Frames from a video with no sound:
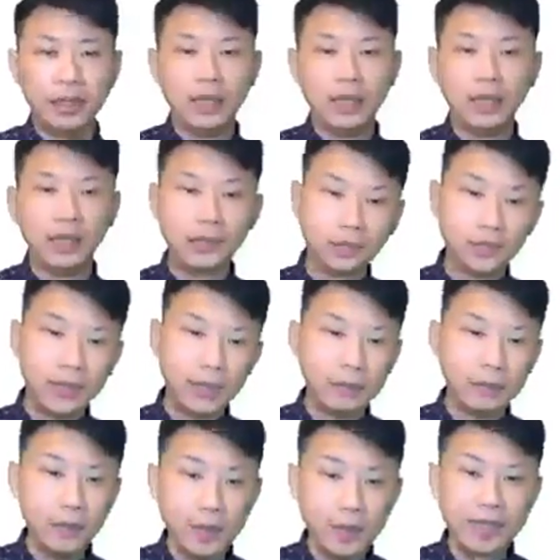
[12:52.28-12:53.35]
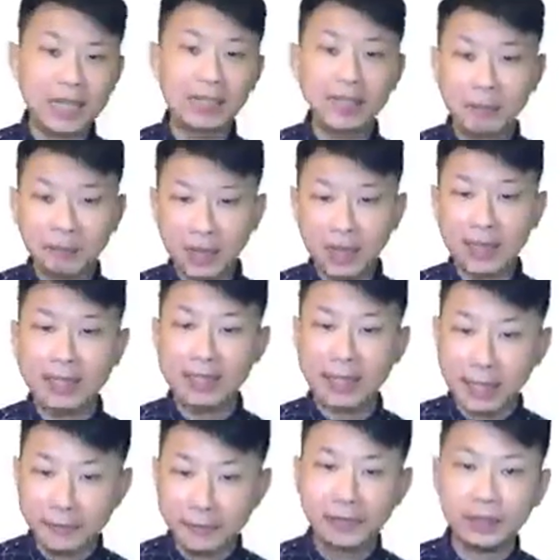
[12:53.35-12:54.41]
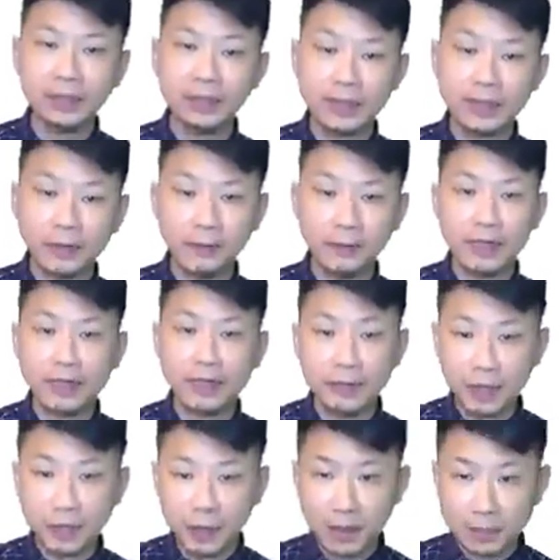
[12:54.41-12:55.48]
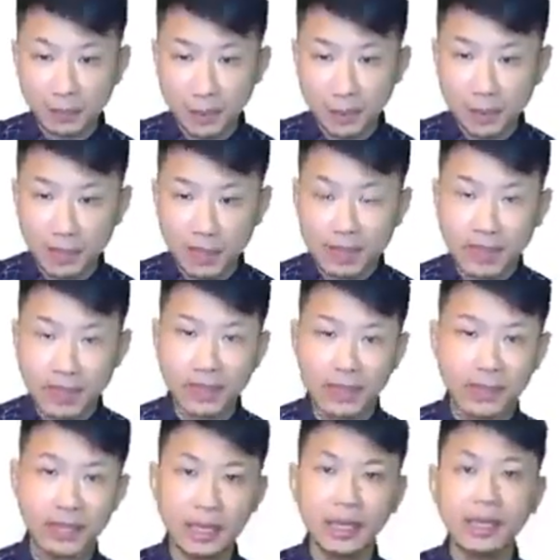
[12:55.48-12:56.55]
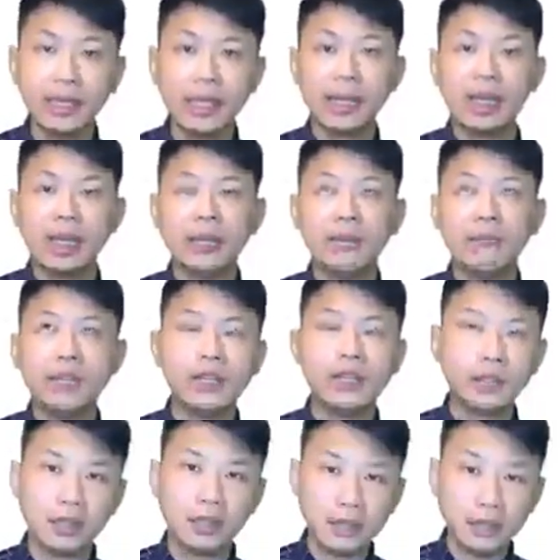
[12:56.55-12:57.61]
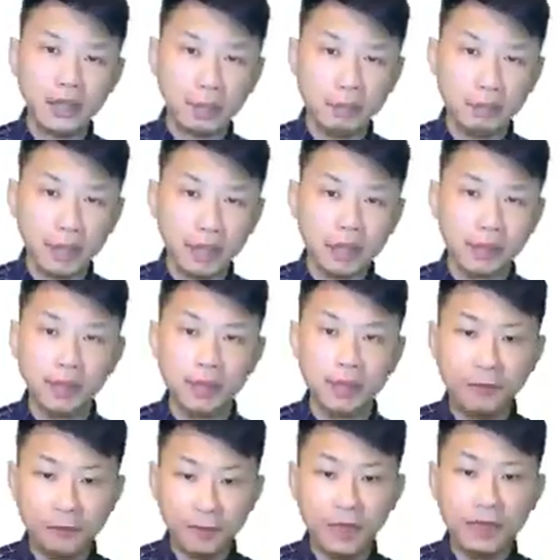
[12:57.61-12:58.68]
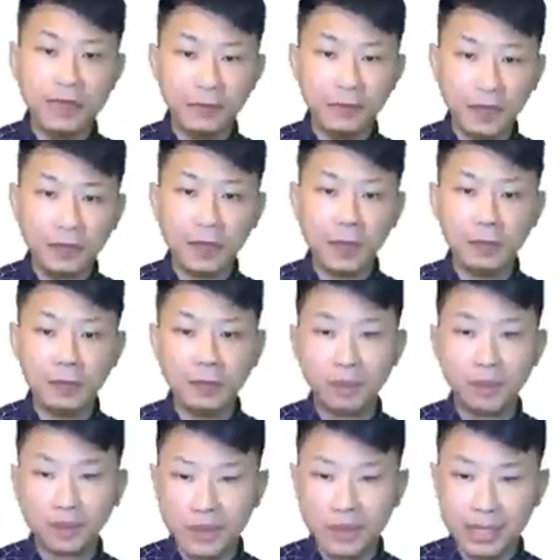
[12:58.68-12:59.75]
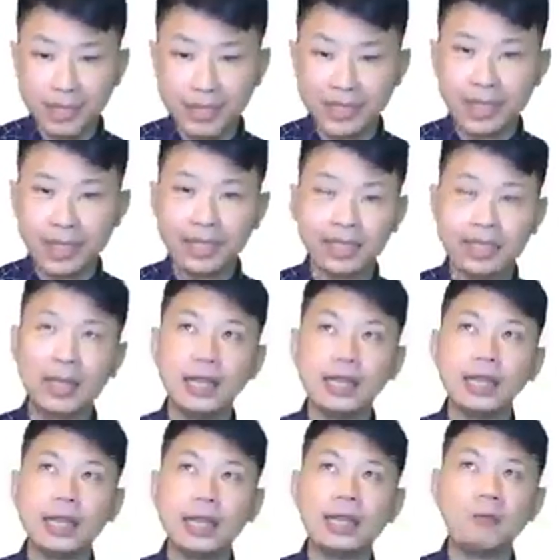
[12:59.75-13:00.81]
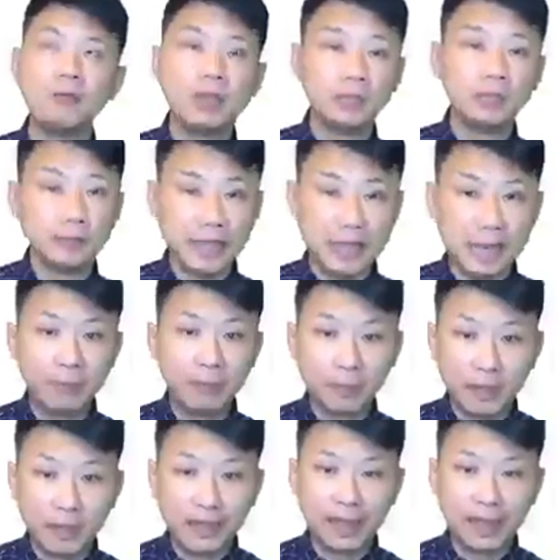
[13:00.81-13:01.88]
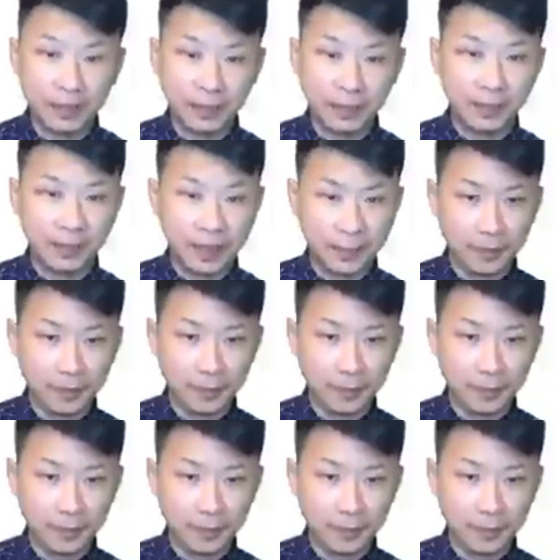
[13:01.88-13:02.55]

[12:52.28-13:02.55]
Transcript: And also you have to use and apply several software development processes. And we're going to talk about different development processes in one of the upcoming lectures.